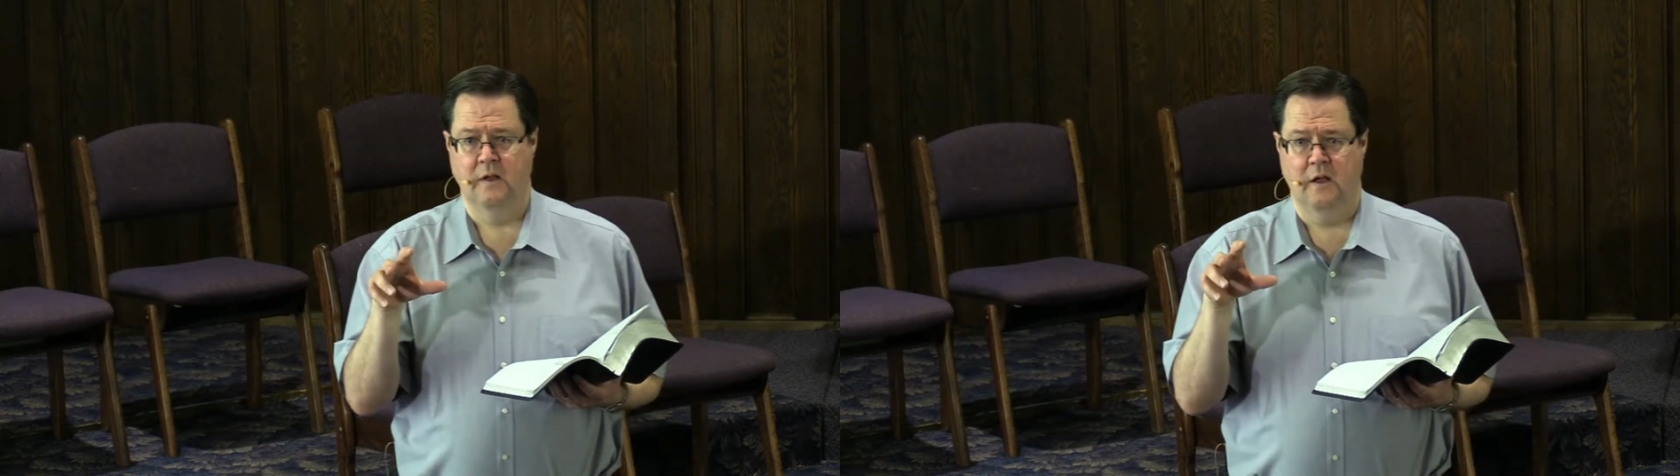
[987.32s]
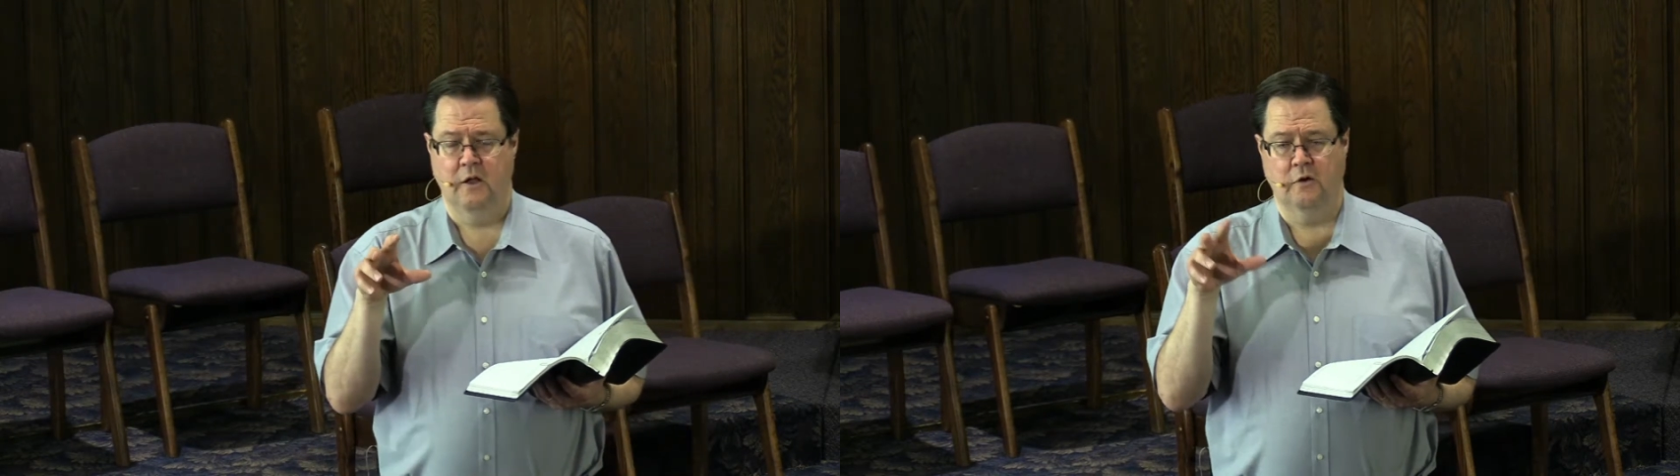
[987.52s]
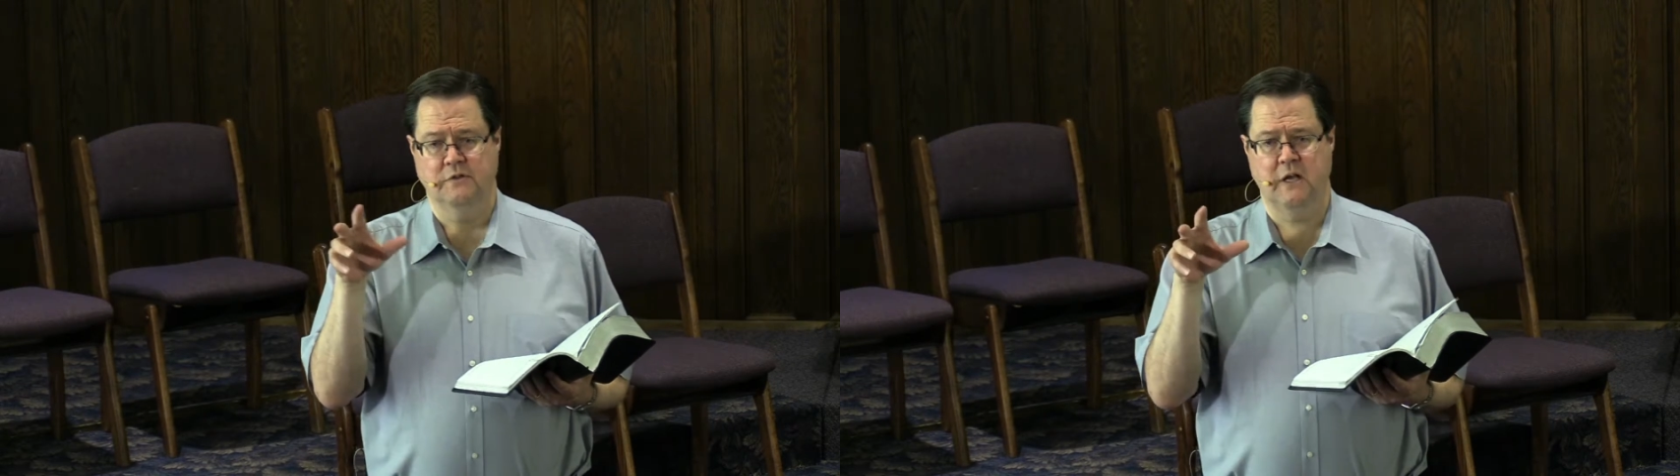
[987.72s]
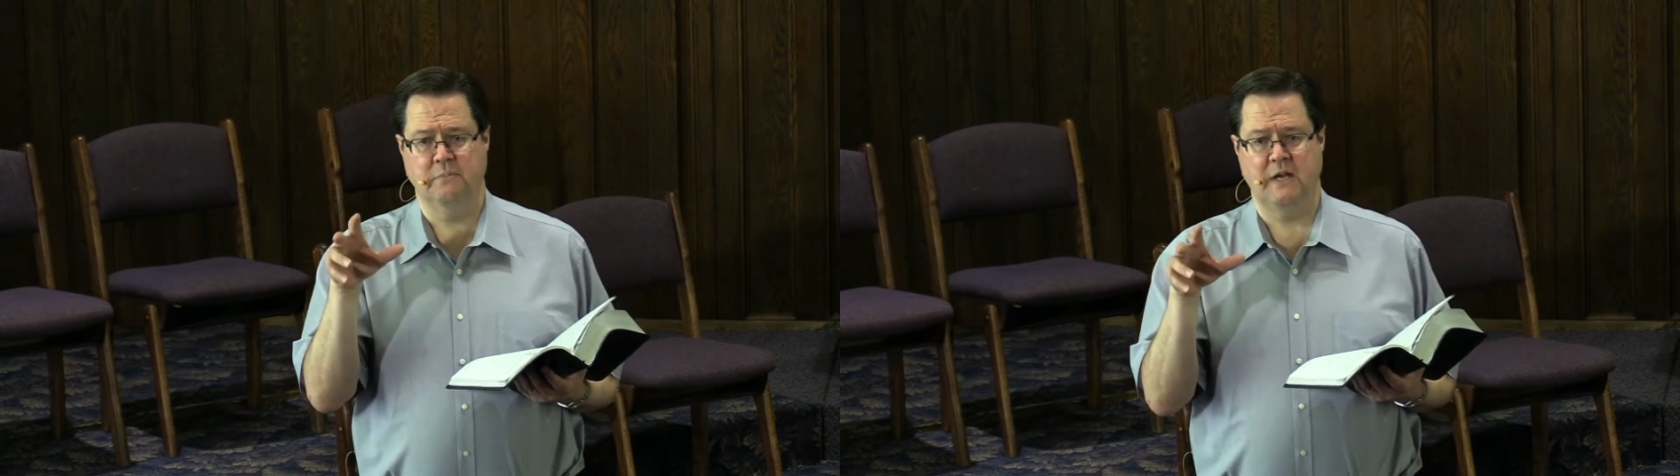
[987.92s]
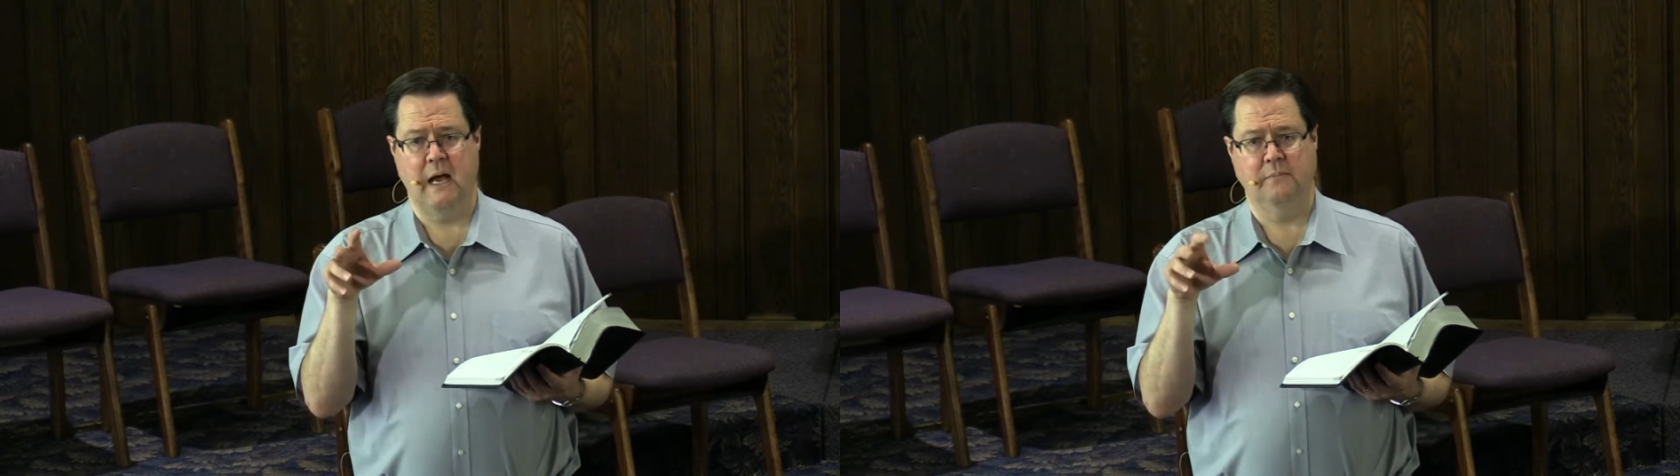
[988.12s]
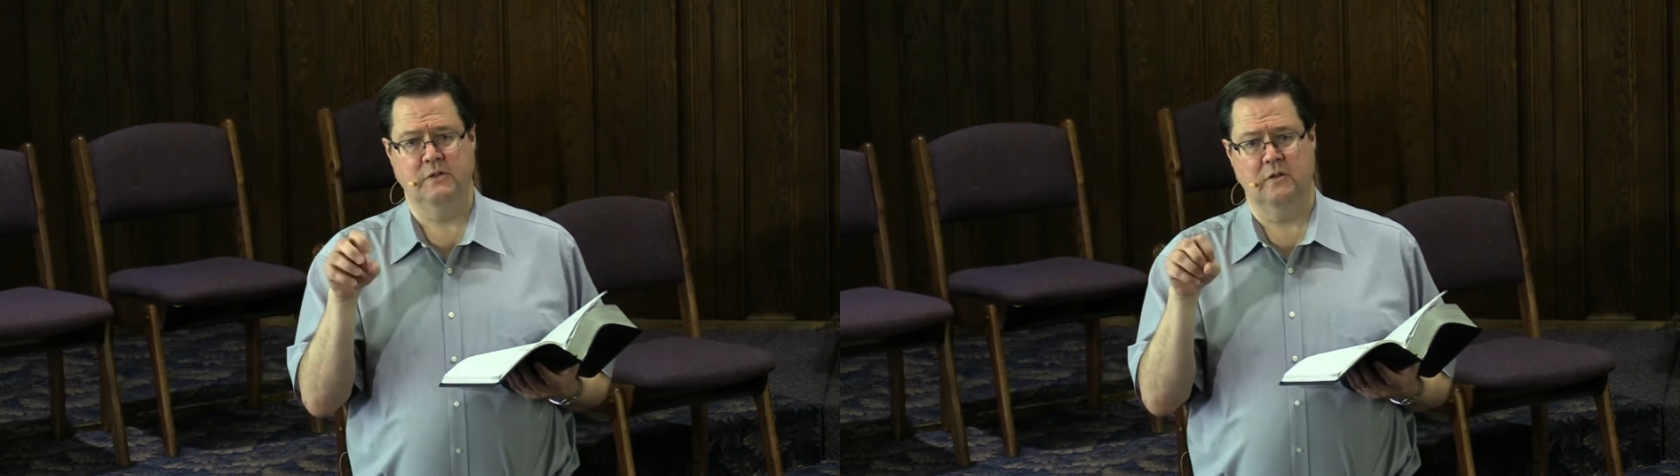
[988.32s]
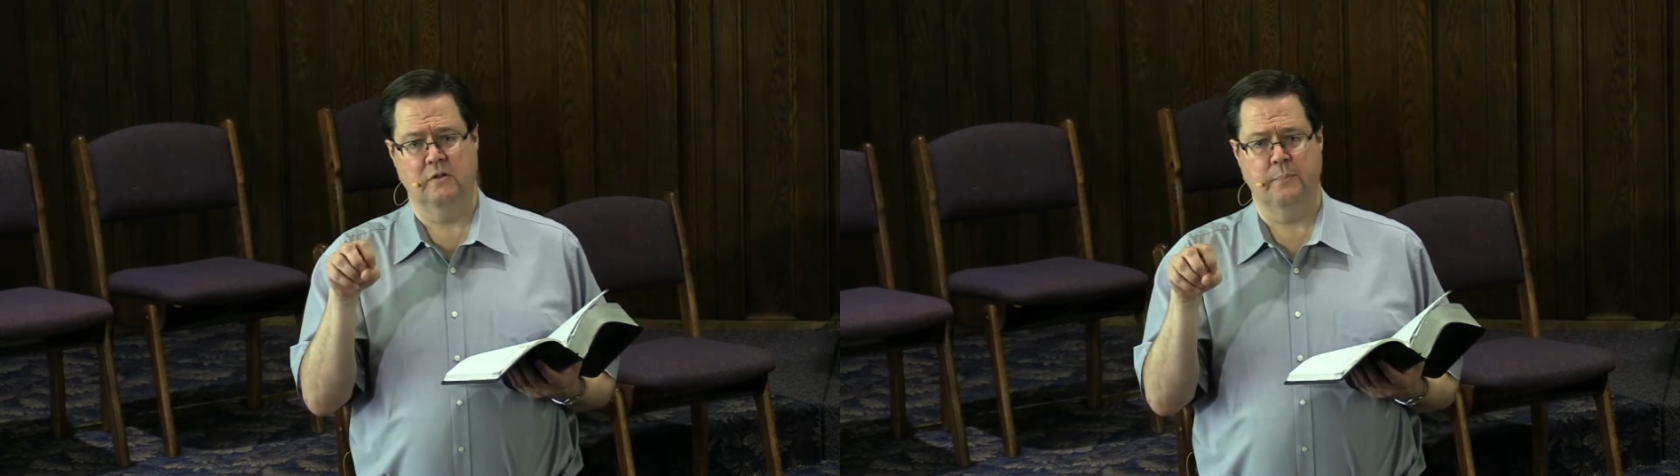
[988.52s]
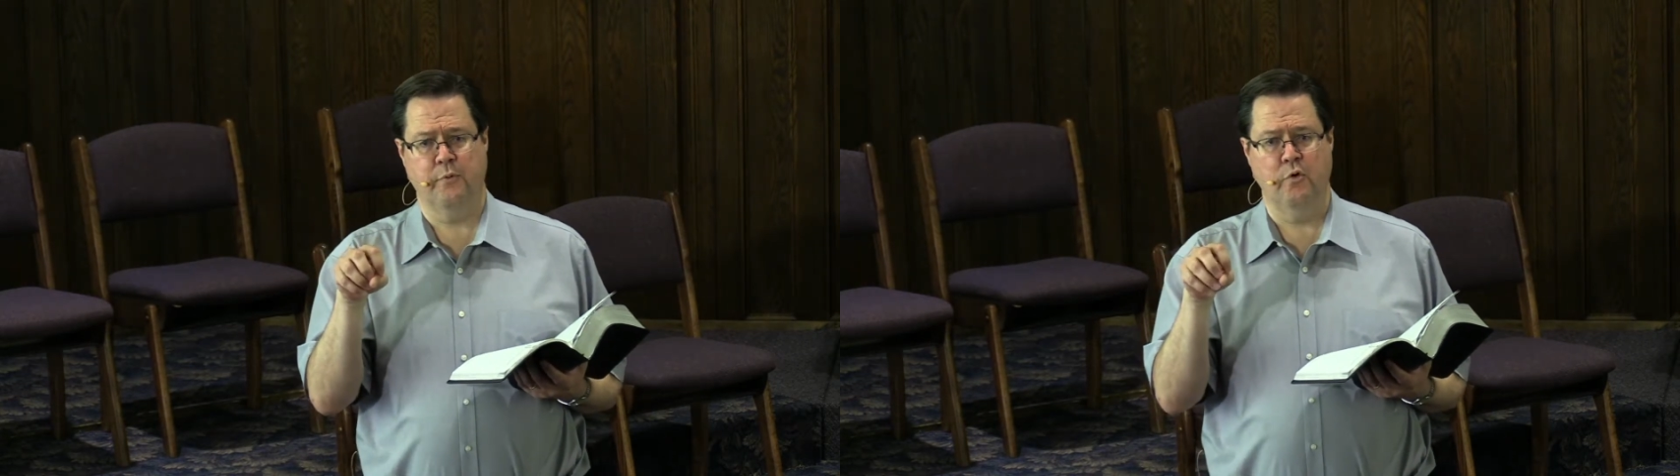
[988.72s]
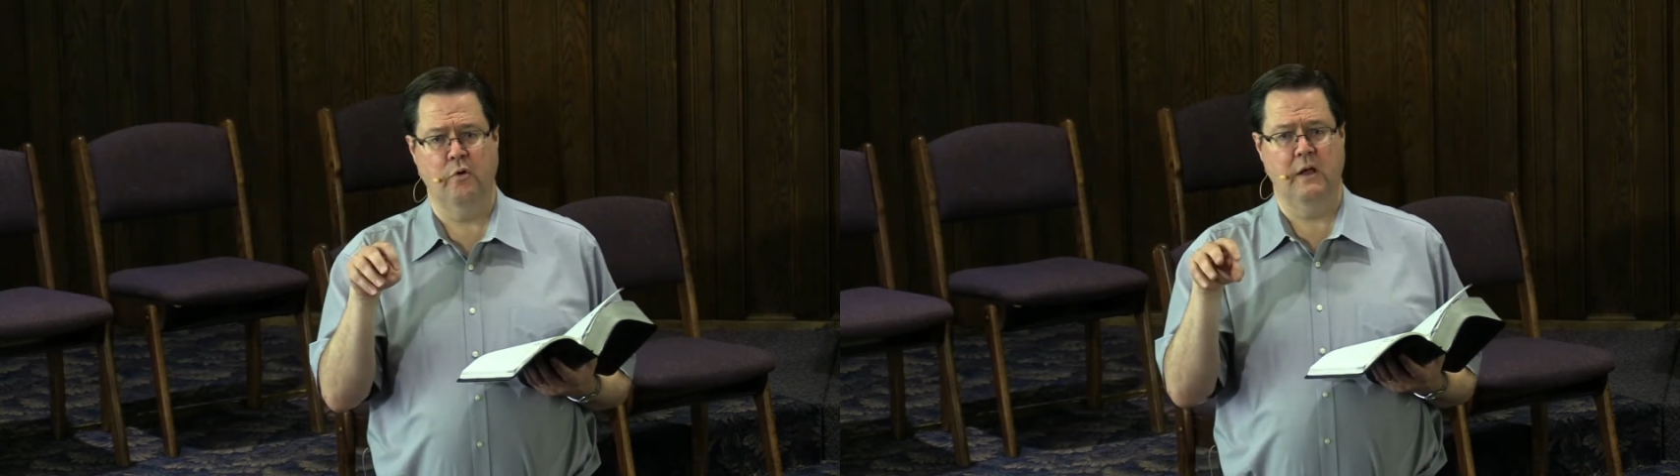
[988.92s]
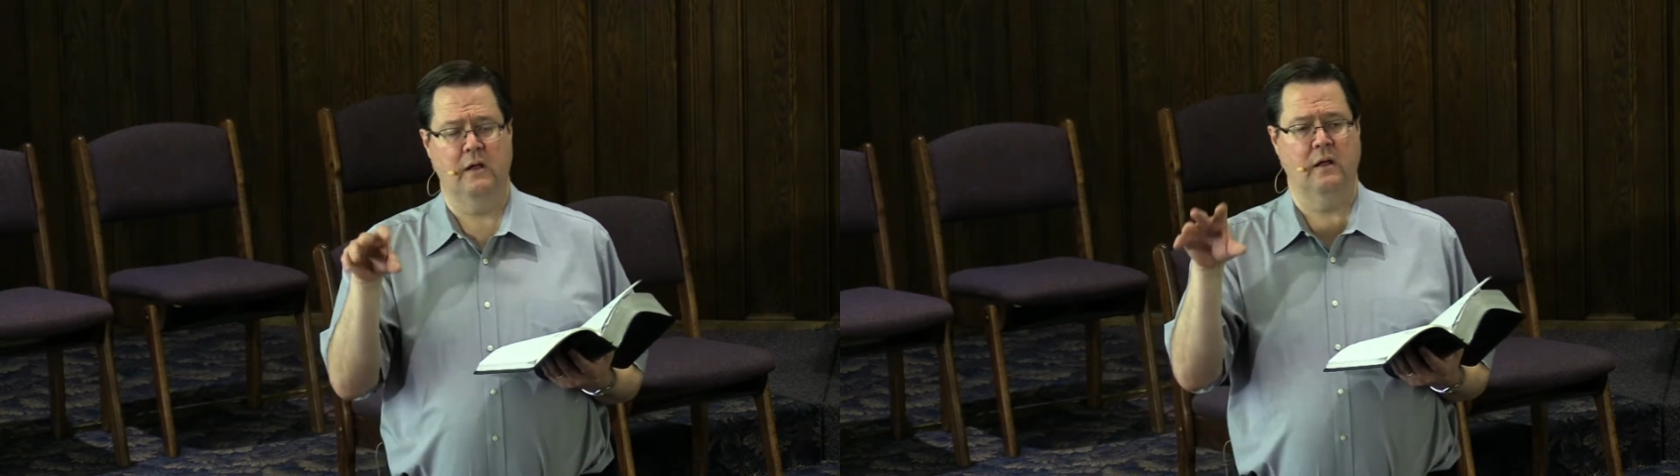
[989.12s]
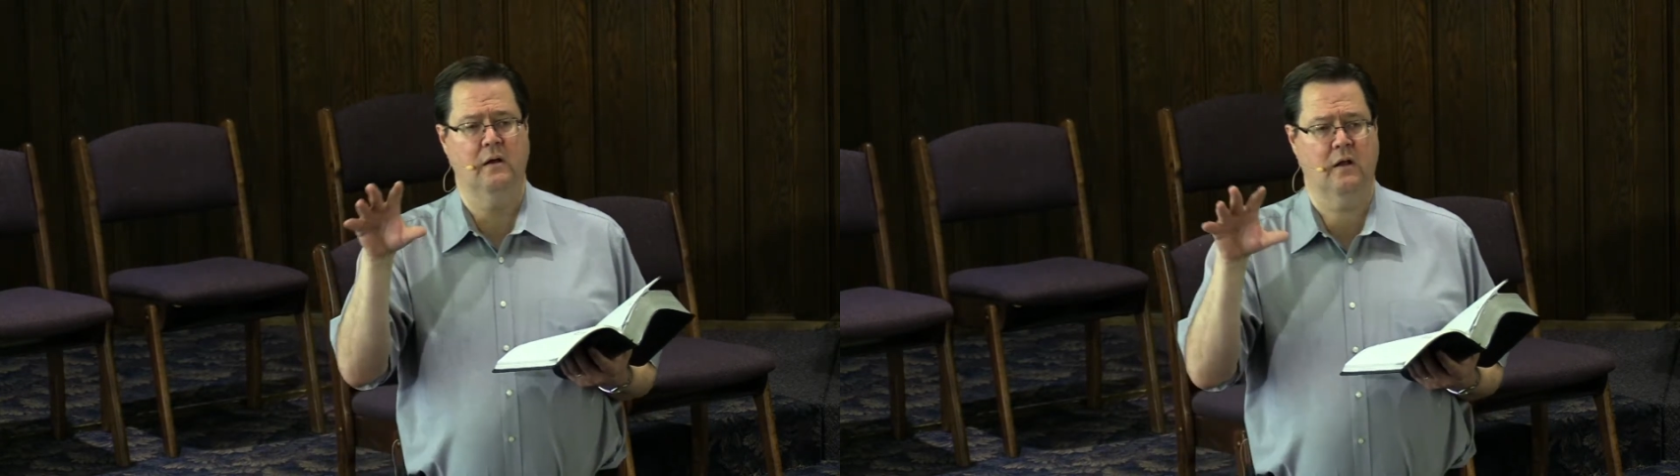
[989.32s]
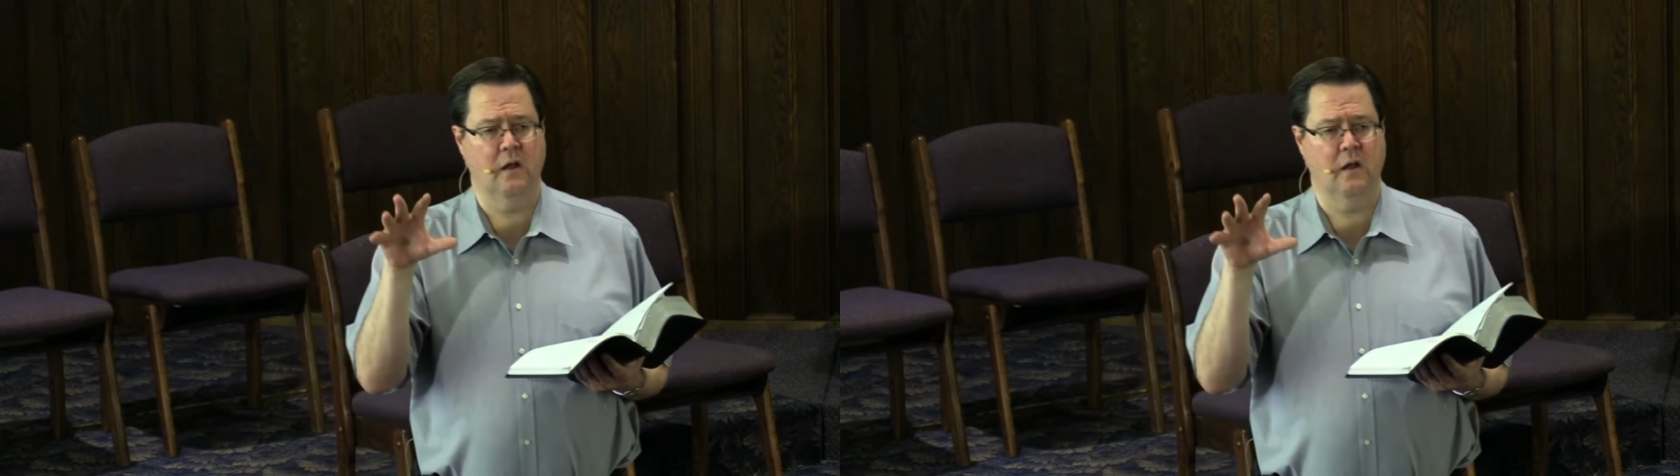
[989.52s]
You know, sometimes the, the pruning can, can